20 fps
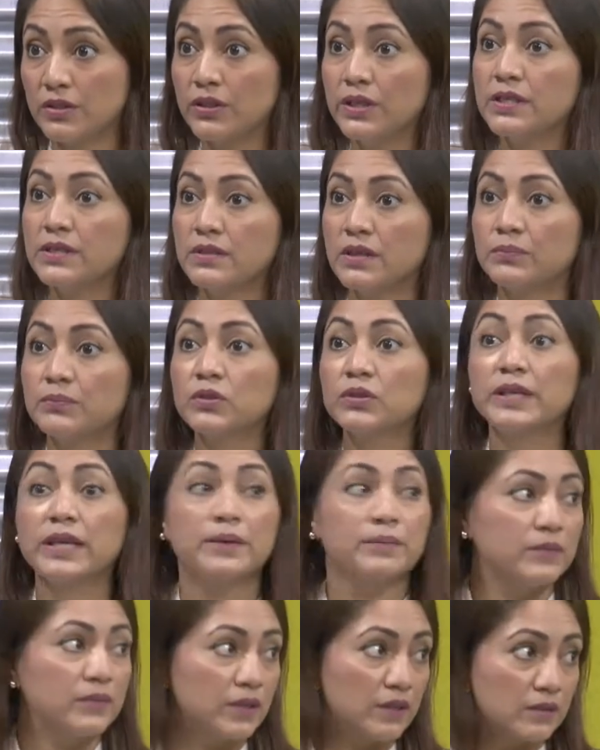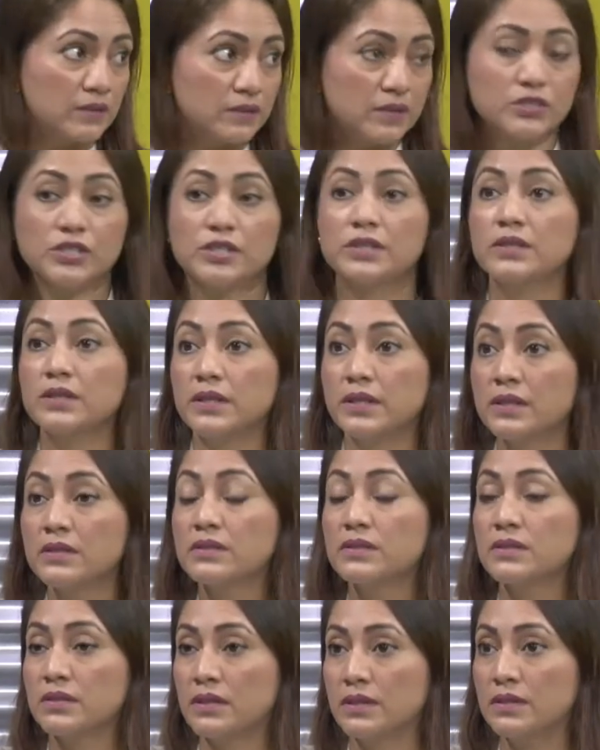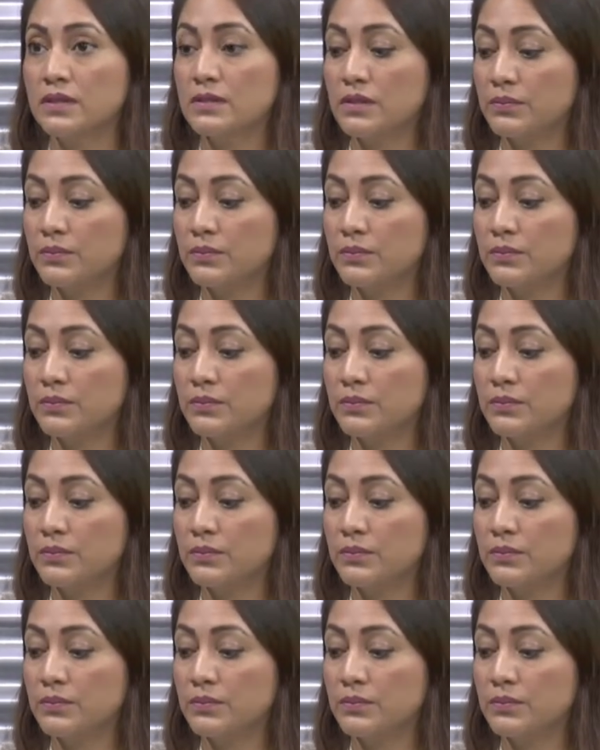No? It's up to them. The decision is